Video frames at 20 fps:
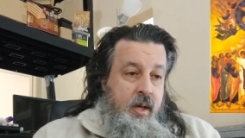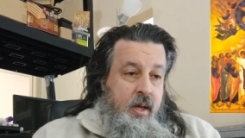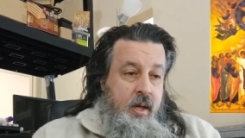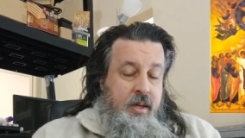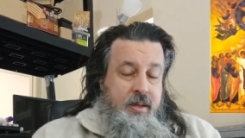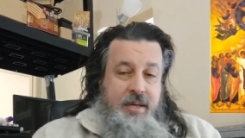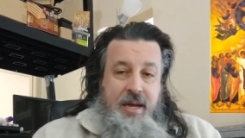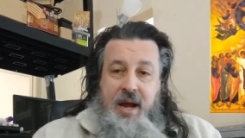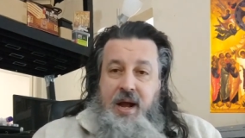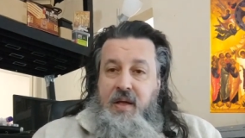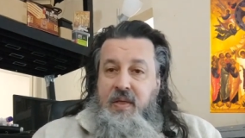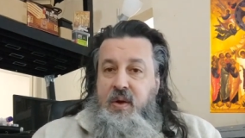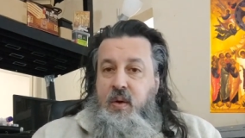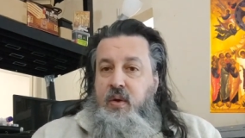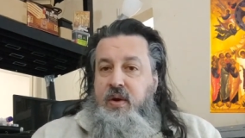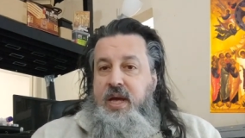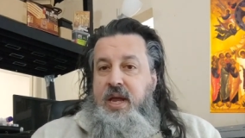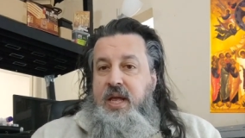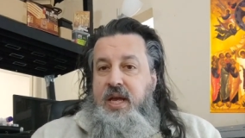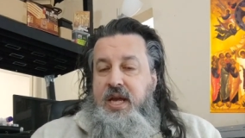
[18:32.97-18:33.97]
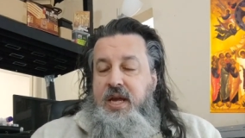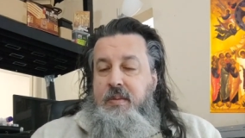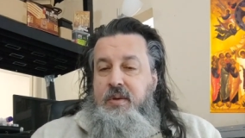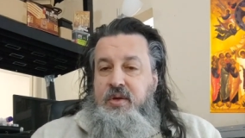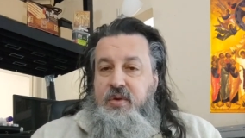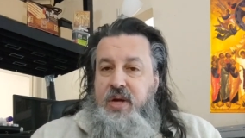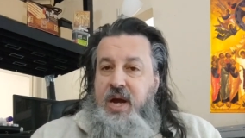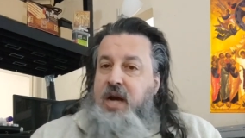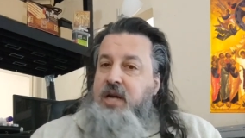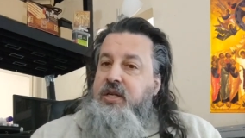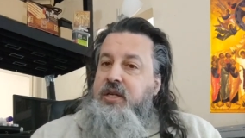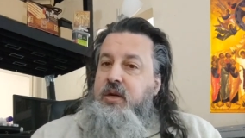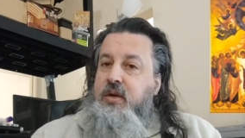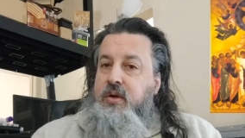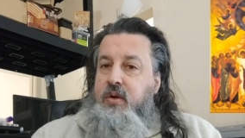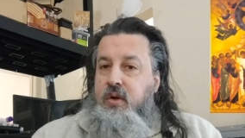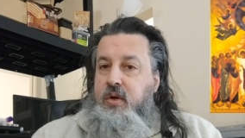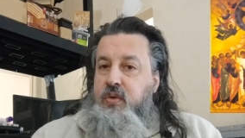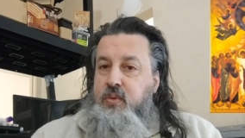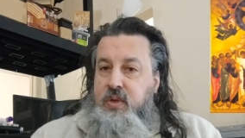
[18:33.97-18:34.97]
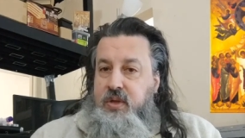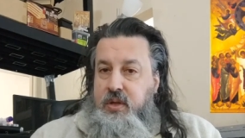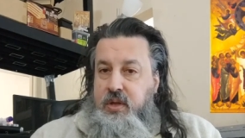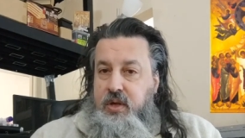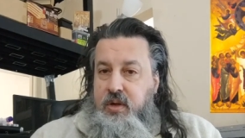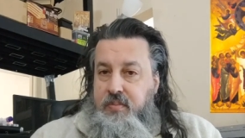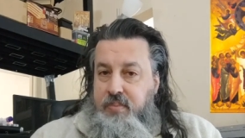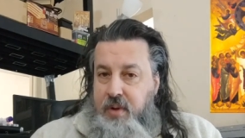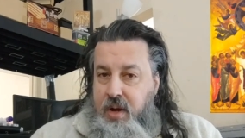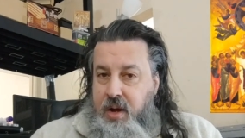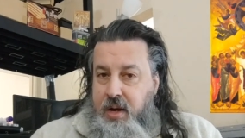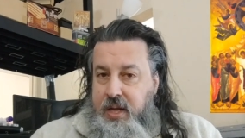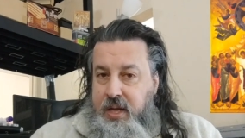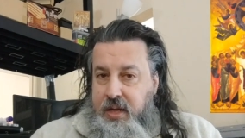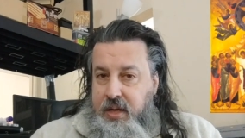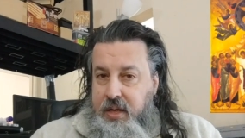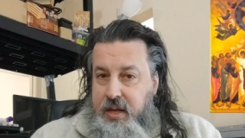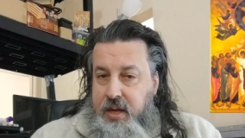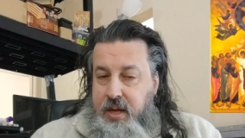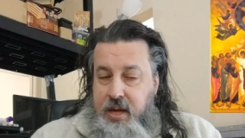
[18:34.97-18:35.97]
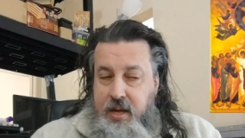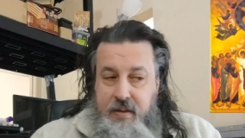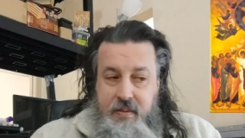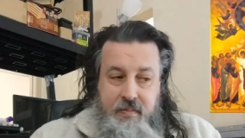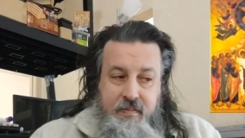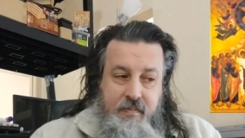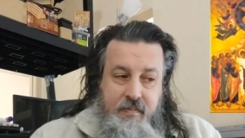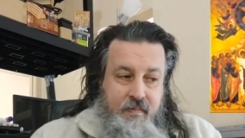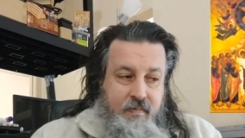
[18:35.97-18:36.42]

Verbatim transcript: It's how the organic chemistry actually occurs within your body. And